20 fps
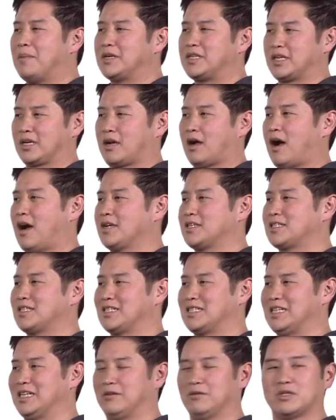much it costs to
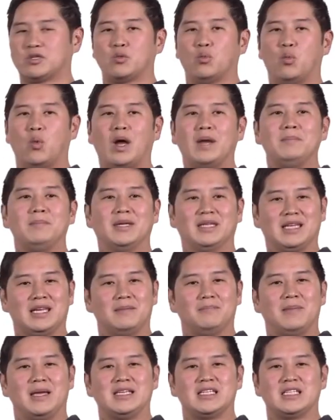sequence one
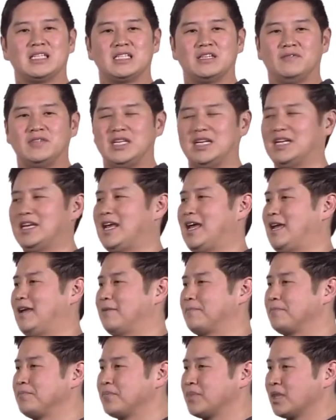million bases of D N
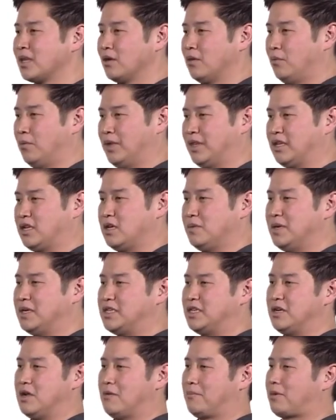A. When the Human
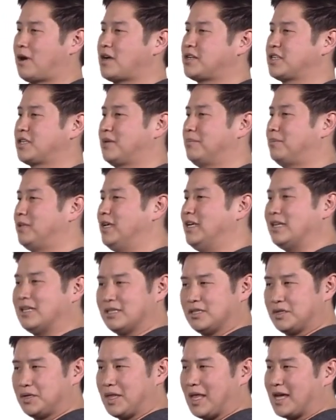Genome Project completed
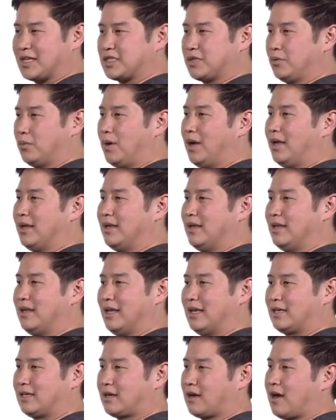in two thousand one,
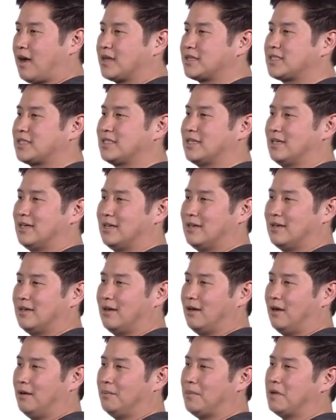it cost uh,
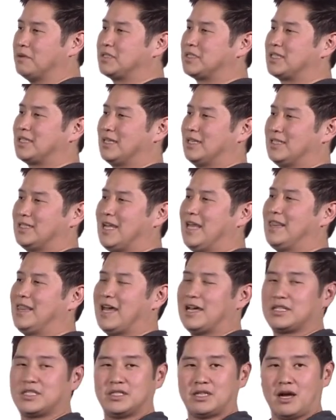almost uh, ten
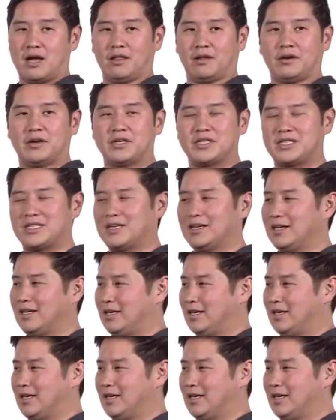thousand dollars.